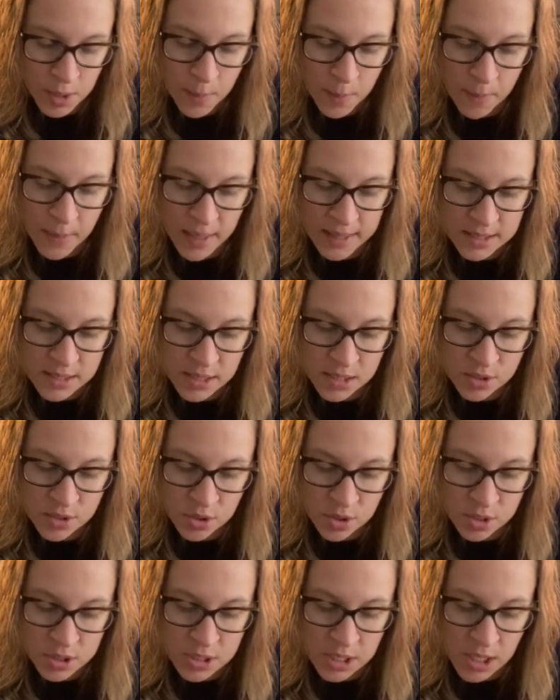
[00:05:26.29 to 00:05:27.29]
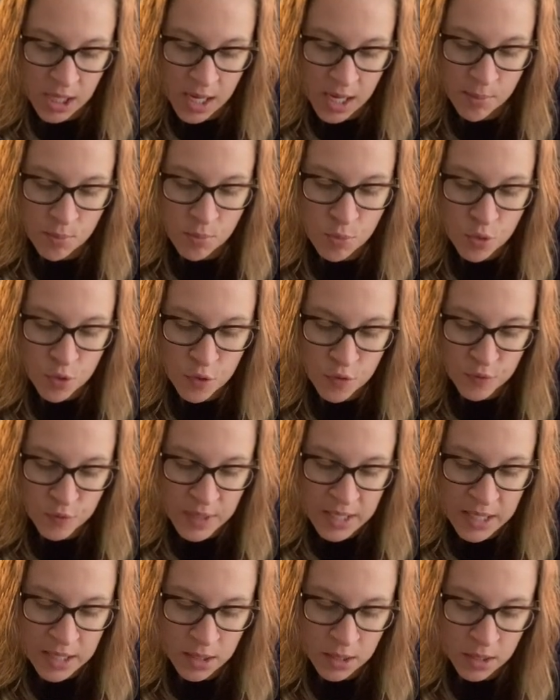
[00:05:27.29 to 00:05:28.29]
My sisters and I moved
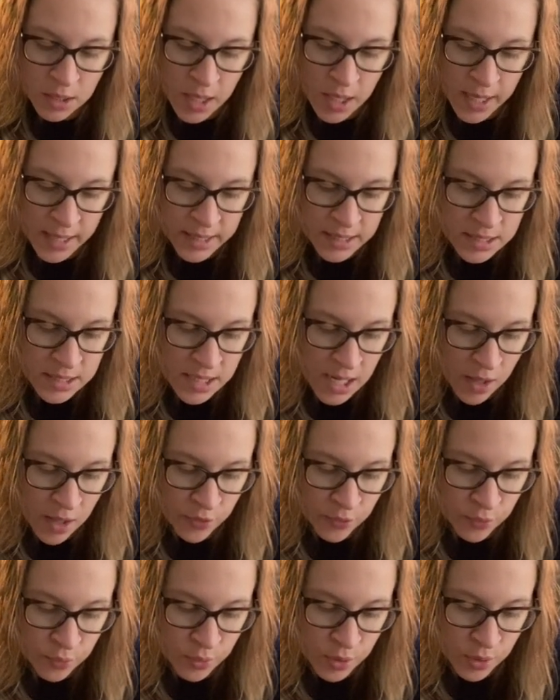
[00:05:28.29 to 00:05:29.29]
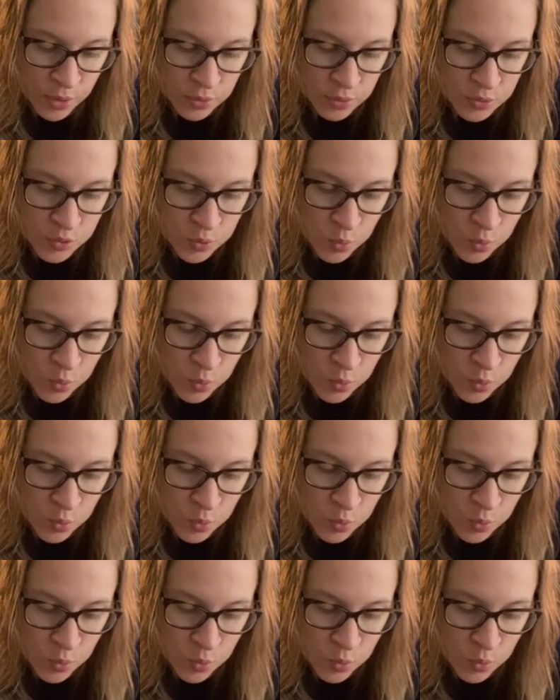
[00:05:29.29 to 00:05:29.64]
in a line down the rows.